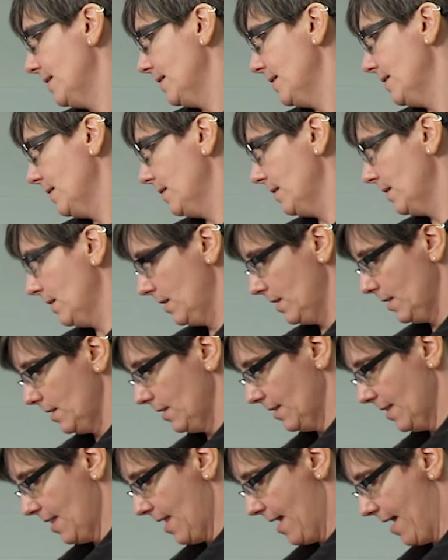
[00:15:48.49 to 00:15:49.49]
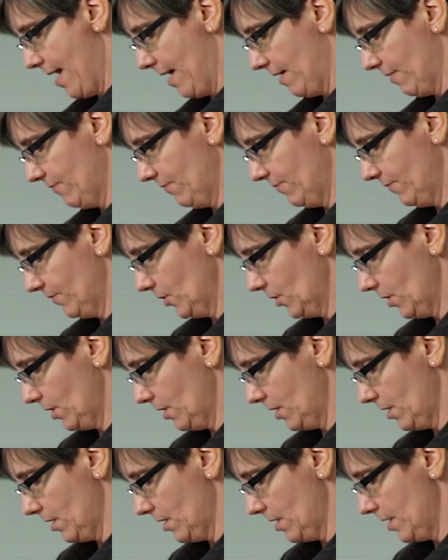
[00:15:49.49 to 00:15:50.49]
Left. Left,
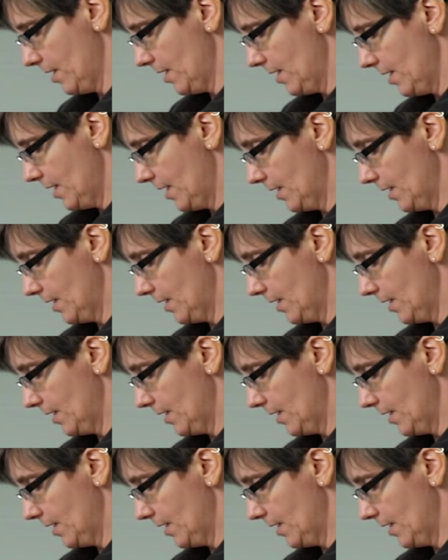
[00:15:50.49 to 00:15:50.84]
good.